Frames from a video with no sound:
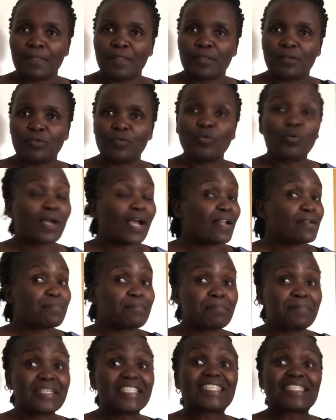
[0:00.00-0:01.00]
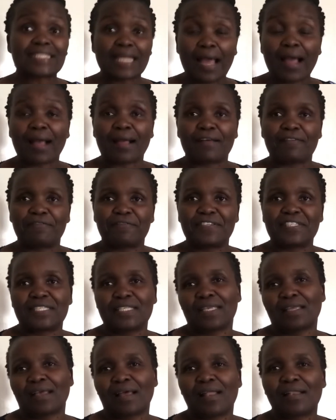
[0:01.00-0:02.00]
You can be stuck
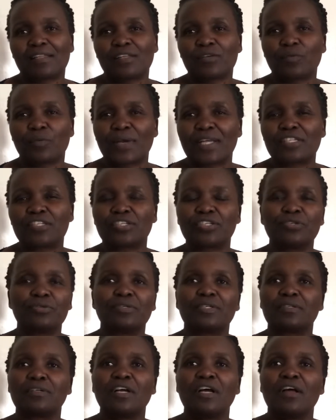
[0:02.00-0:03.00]
physically when you're